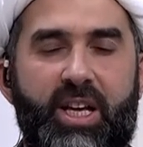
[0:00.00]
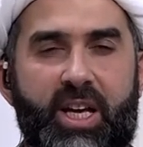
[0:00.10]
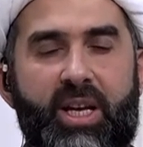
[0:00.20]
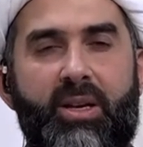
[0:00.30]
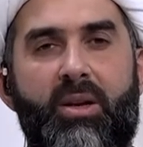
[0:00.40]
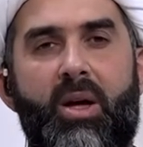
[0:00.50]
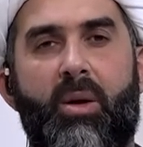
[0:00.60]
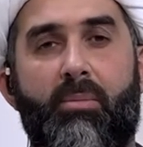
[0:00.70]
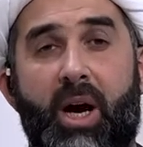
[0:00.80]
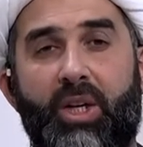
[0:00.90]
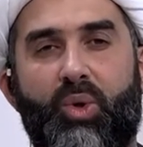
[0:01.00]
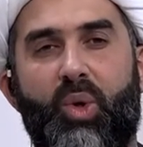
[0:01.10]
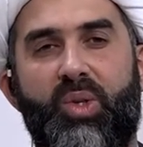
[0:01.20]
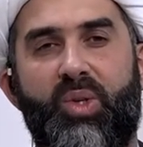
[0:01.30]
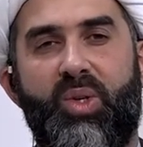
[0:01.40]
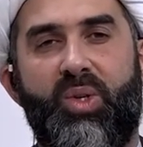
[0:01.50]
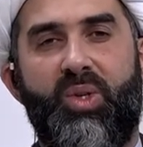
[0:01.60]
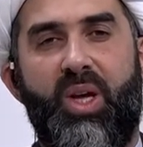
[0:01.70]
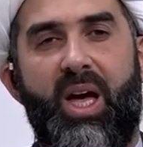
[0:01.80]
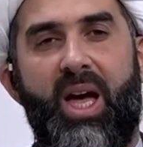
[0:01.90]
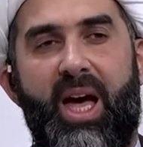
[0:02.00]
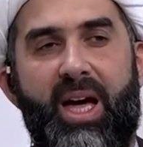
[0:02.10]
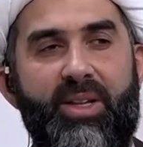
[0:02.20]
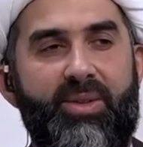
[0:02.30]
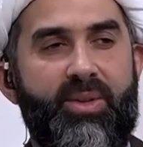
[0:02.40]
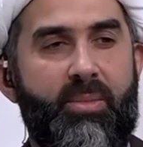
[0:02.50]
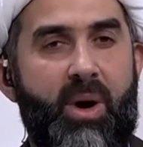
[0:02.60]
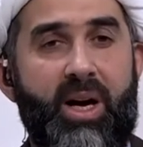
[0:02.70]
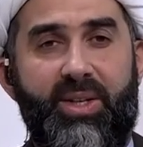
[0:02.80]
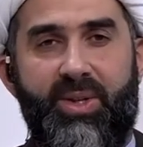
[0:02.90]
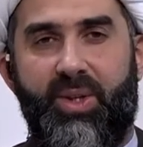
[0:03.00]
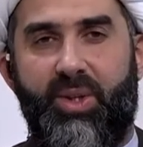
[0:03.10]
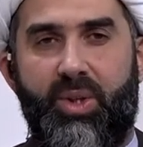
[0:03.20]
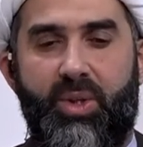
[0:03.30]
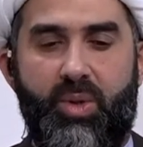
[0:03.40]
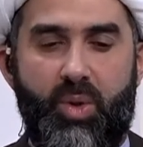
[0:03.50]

in my choices and my decisions,